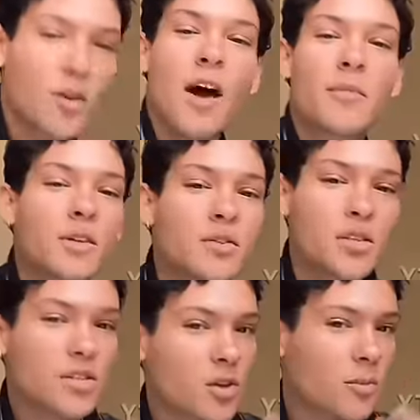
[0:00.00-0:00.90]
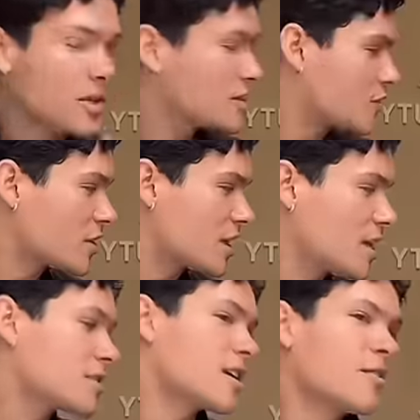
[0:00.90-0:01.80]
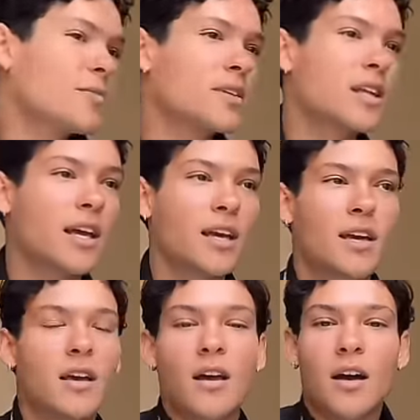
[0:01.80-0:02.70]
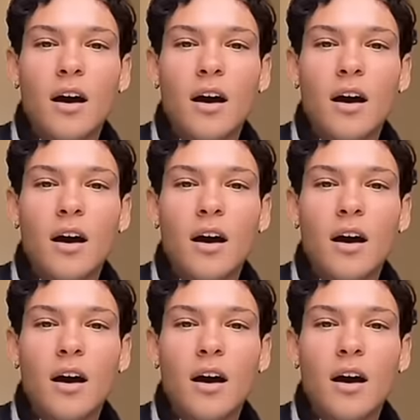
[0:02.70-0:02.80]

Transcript: I don't know, I've been using so many different things and I've been like,